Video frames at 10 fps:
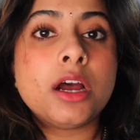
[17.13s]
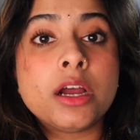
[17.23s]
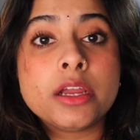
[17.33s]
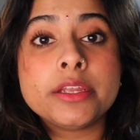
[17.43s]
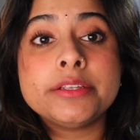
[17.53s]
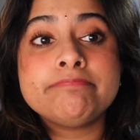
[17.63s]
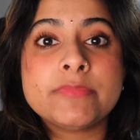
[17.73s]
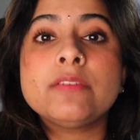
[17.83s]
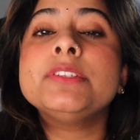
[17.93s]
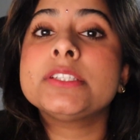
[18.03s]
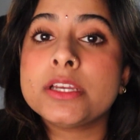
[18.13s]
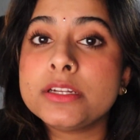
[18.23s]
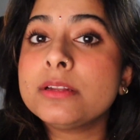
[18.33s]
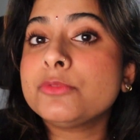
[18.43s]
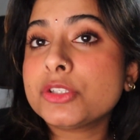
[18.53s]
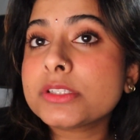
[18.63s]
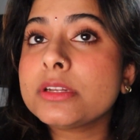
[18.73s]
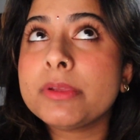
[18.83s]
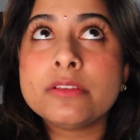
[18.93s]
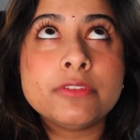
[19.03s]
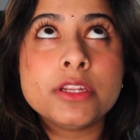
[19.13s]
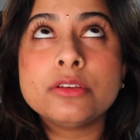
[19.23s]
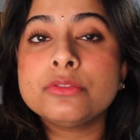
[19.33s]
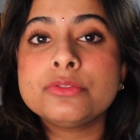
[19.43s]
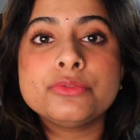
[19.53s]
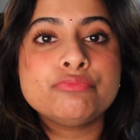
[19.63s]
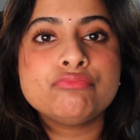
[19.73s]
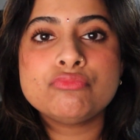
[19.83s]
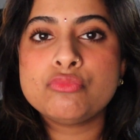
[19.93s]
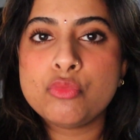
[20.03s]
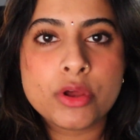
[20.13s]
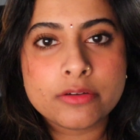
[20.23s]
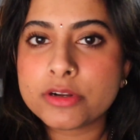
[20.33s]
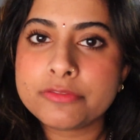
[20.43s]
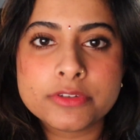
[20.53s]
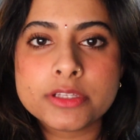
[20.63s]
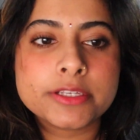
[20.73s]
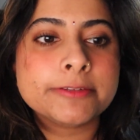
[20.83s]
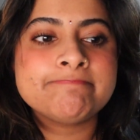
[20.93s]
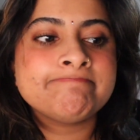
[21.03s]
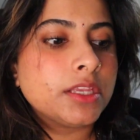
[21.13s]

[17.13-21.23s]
I have decided I'm just gonna make videos whenever I feel like it.